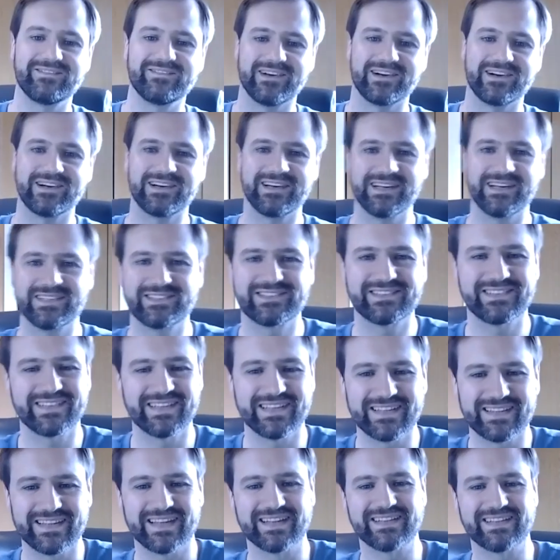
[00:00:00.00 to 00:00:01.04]
Very
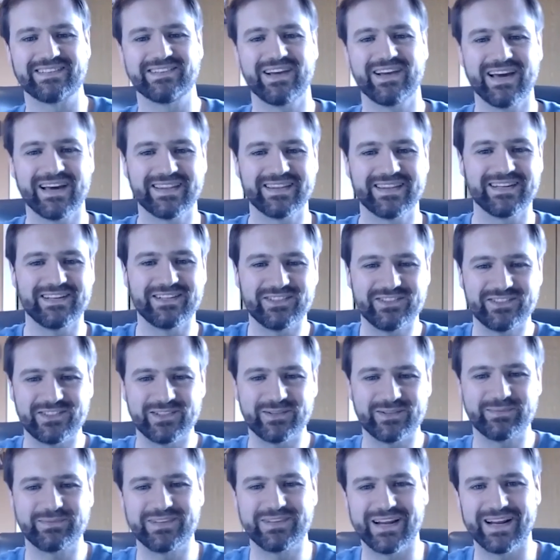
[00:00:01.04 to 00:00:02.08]
interesting that you had the
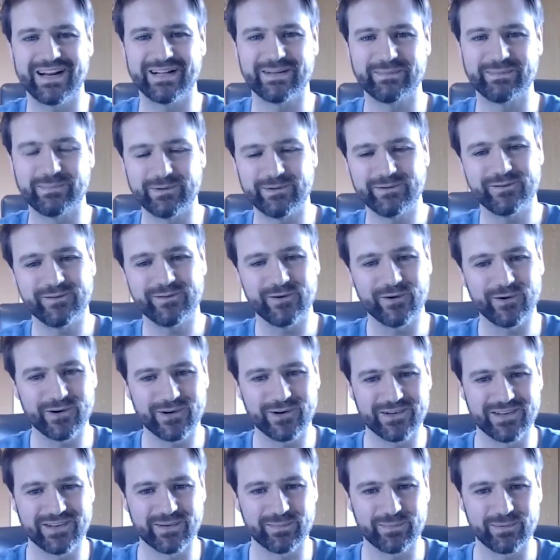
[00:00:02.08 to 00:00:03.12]
YouTube channel
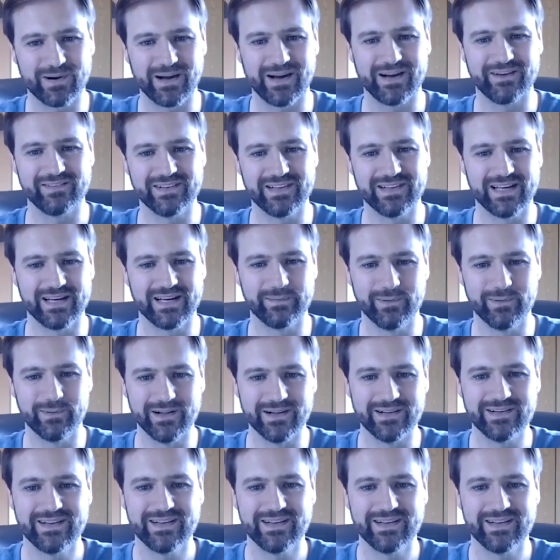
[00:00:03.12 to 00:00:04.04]
before the private label.